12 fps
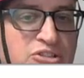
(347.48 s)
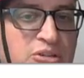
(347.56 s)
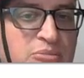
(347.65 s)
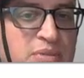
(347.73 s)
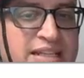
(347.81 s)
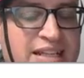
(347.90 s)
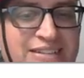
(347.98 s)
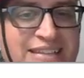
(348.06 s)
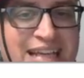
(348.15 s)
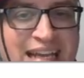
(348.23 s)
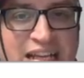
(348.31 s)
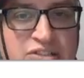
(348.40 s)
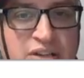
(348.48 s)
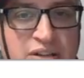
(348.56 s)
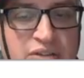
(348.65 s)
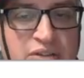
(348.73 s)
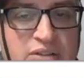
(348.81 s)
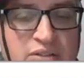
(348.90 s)
should be delta
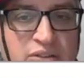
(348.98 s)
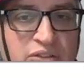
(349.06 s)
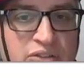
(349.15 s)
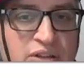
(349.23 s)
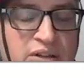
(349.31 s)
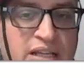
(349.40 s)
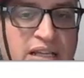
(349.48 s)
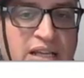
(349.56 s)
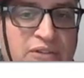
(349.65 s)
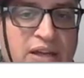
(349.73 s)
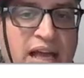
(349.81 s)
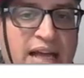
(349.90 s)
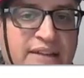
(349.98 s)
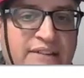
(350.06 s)
H's, just to give you a